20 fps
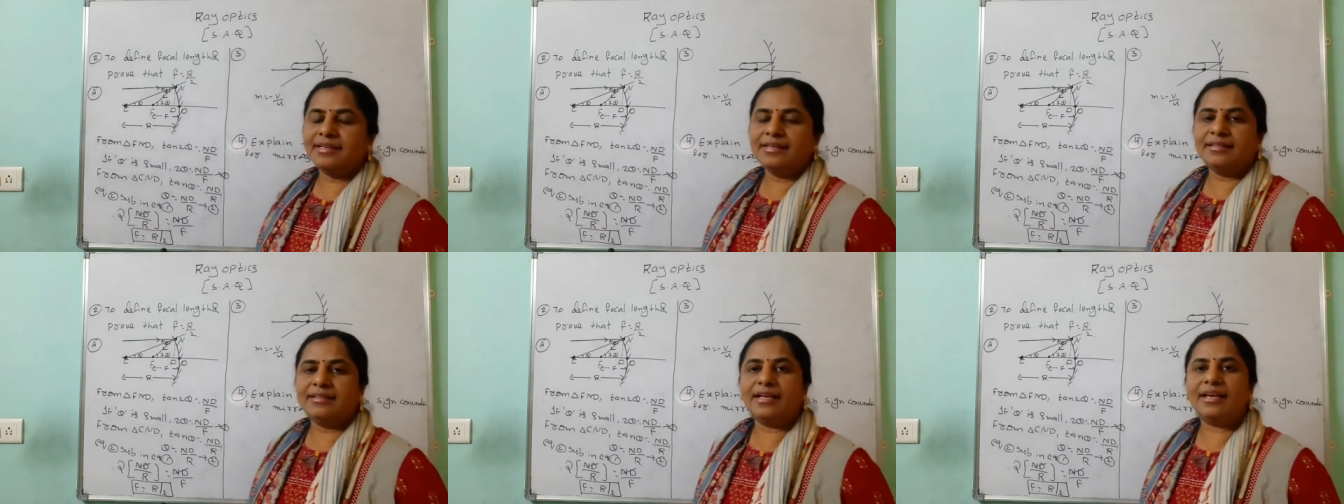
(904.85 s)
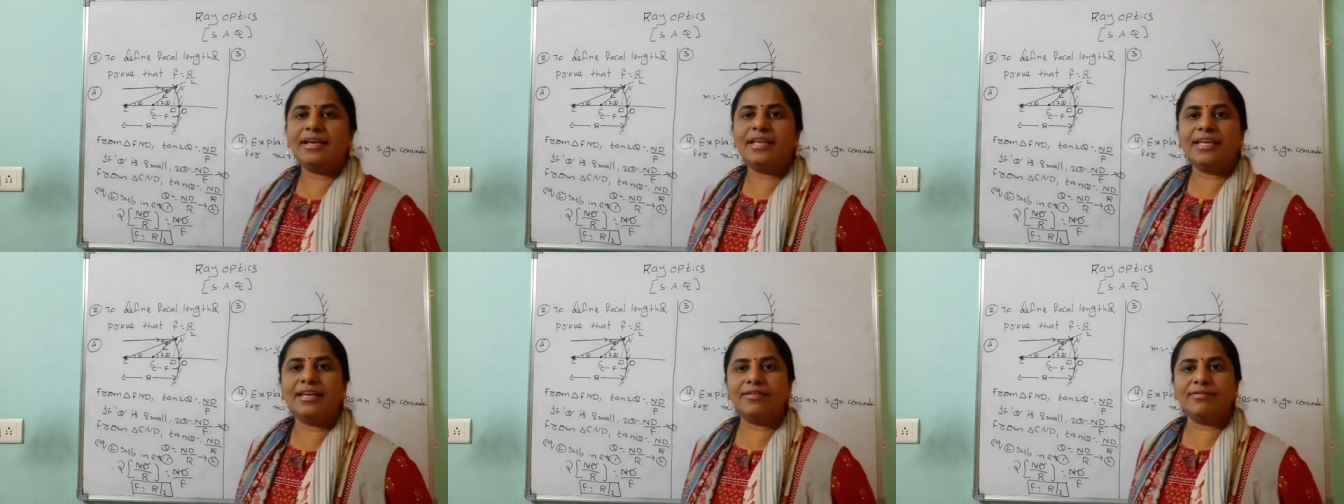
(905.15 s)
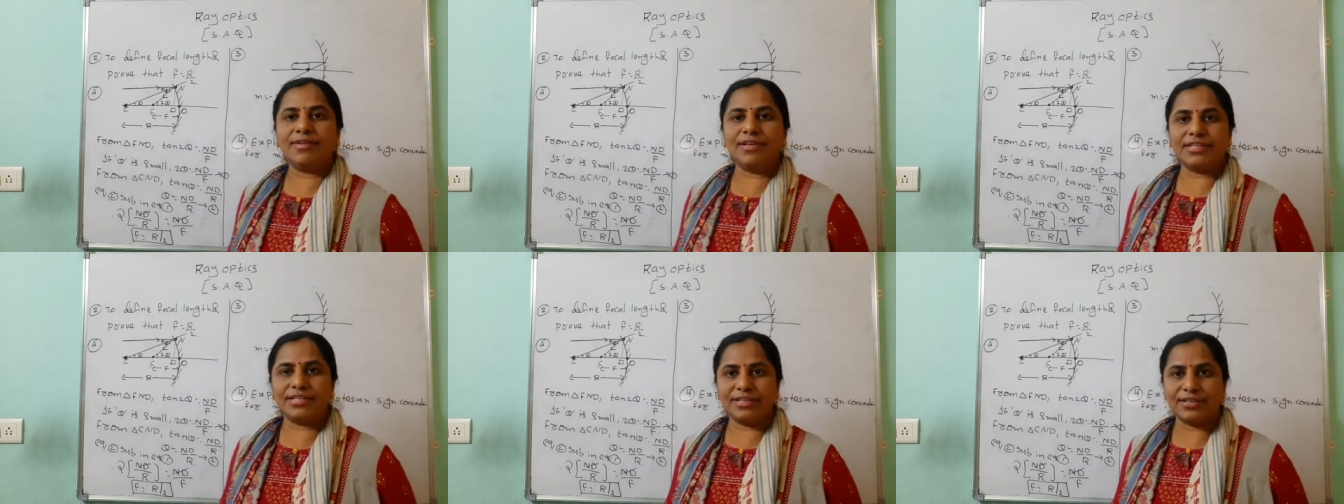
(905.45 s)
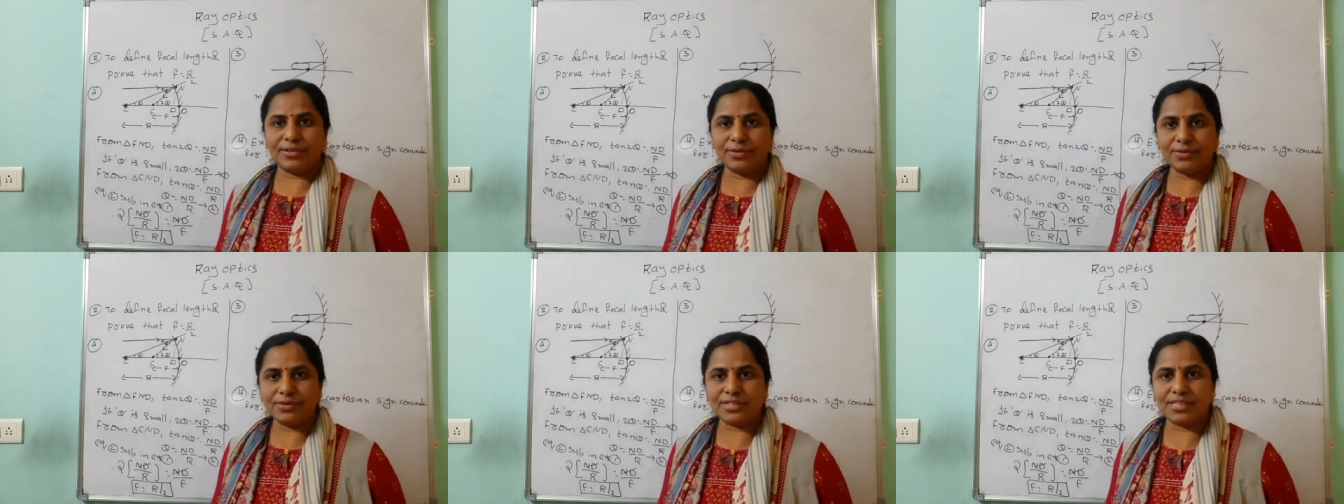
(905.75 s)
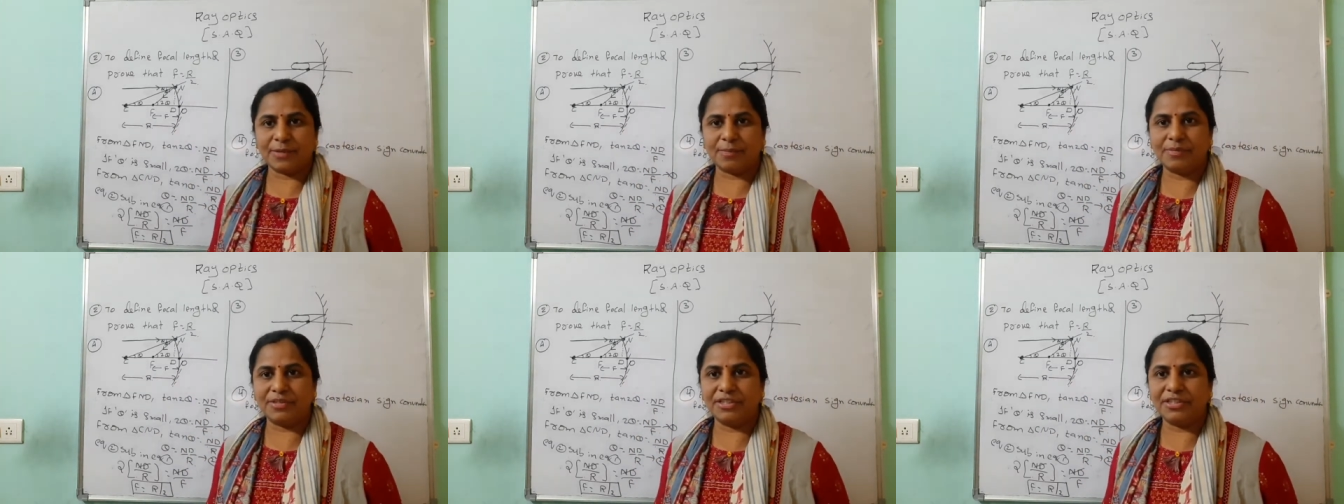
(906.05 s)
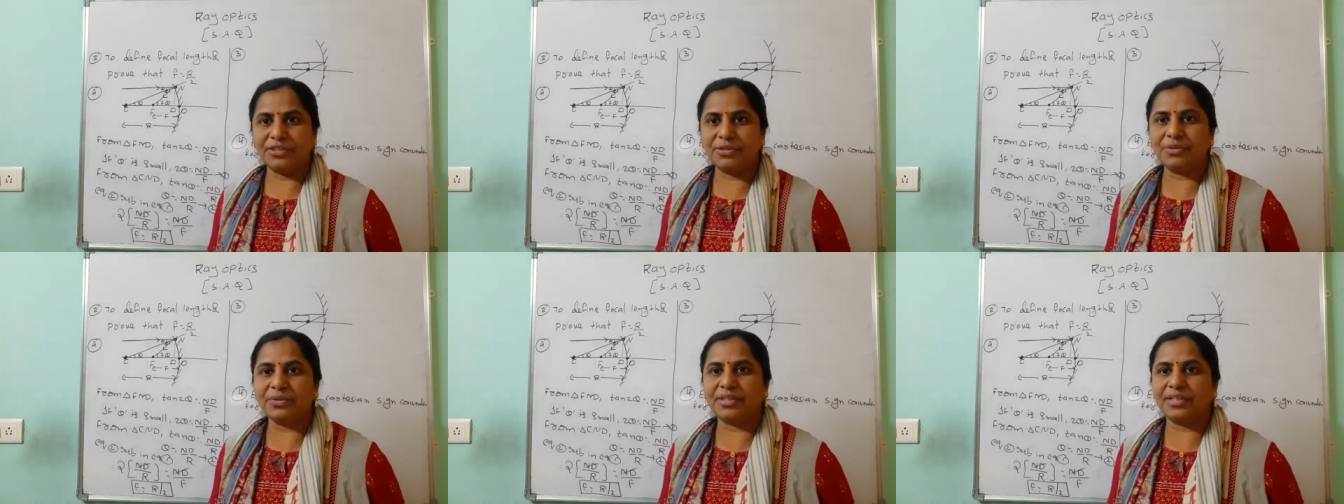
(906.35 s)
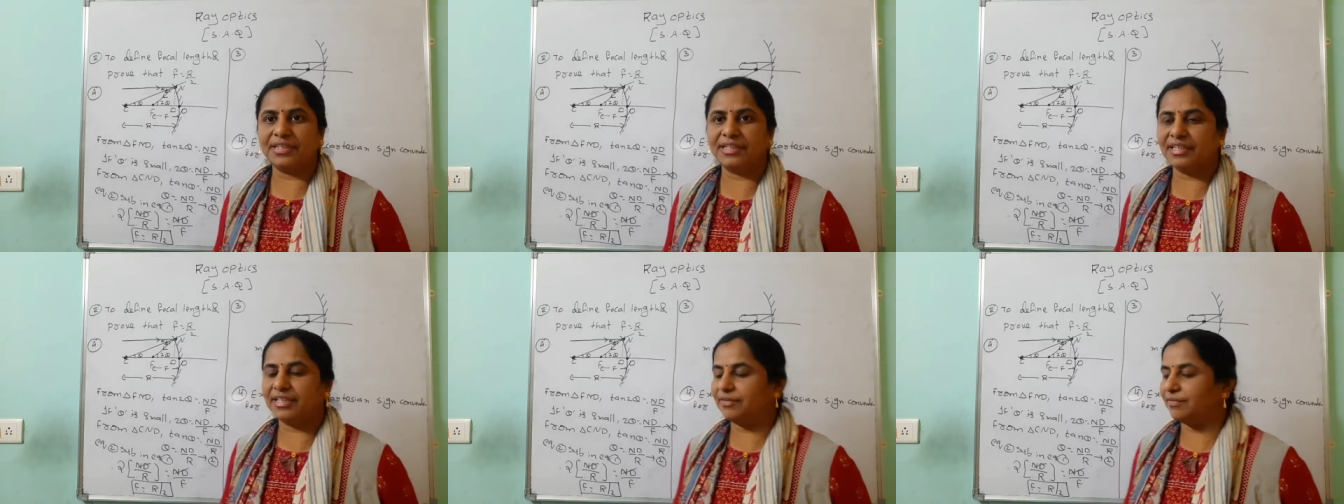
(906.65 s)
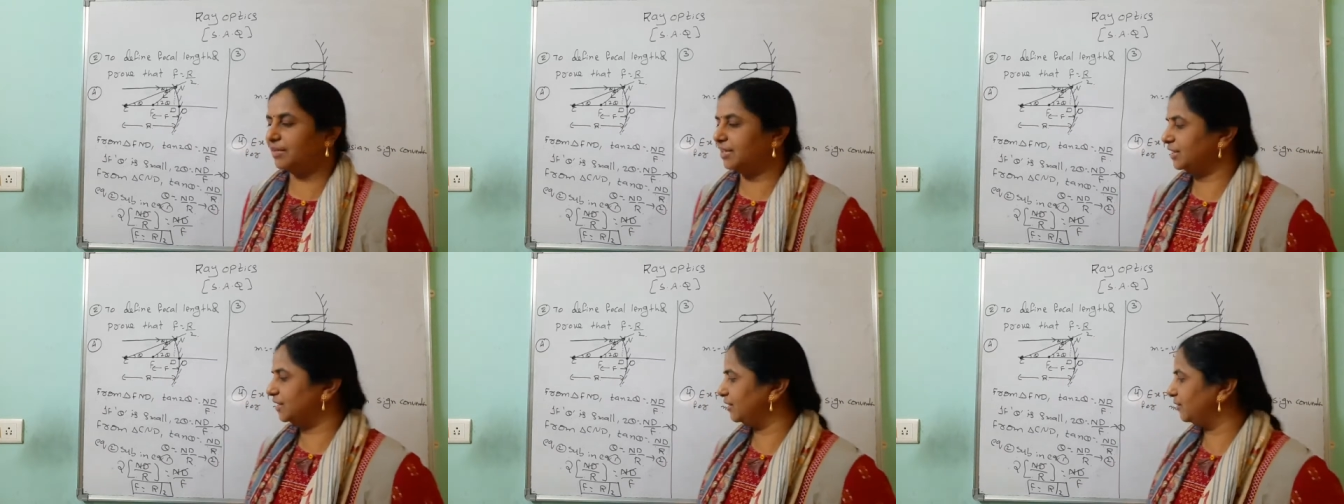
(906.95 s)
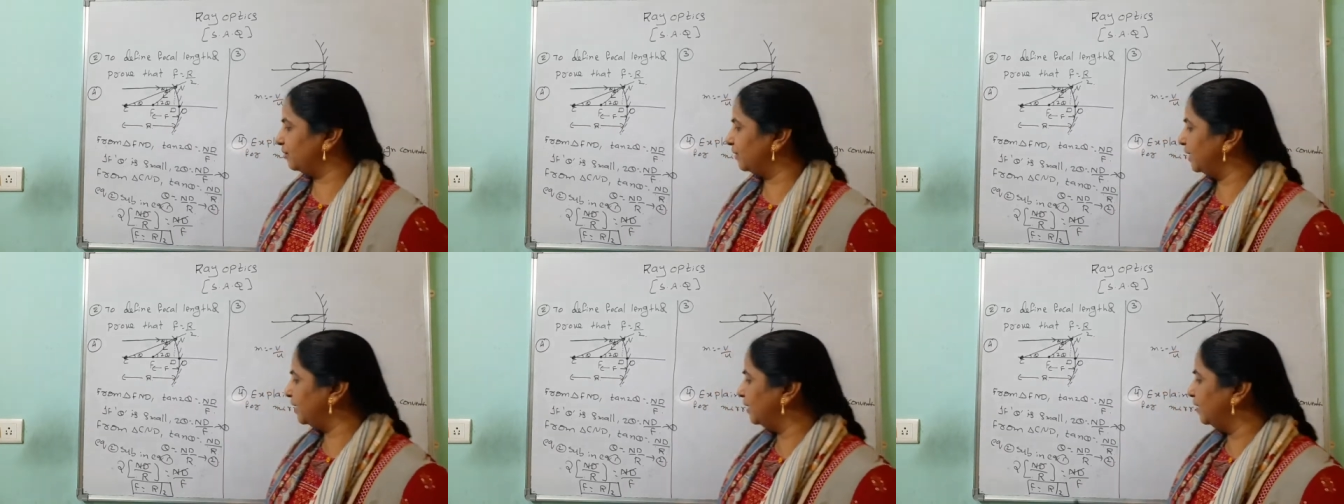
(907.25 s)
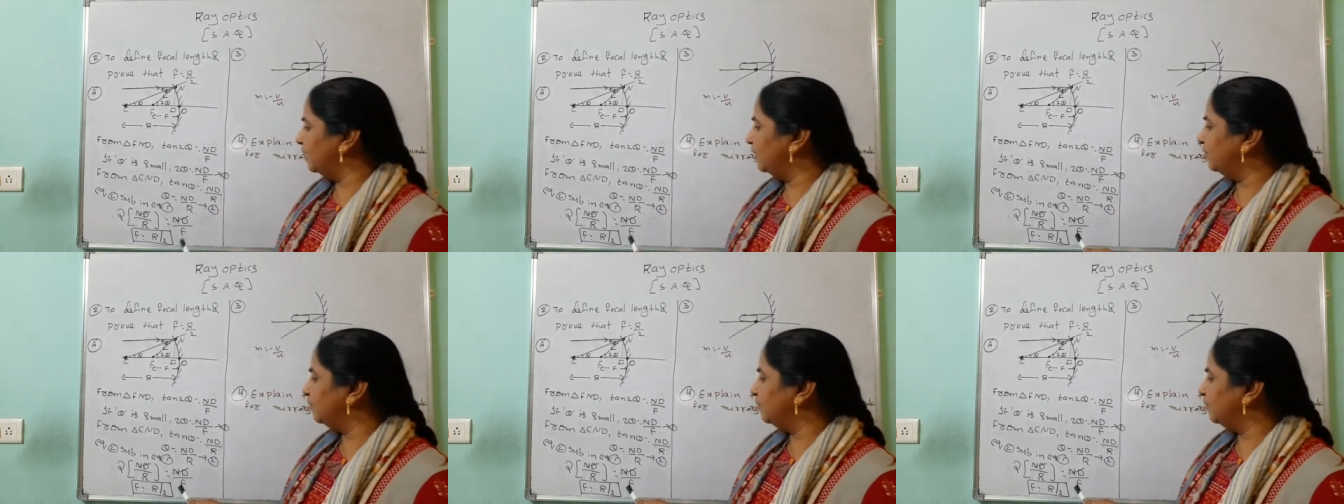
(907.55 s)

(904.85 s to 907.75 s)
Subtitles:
Then equation 2 substitute in equation 1.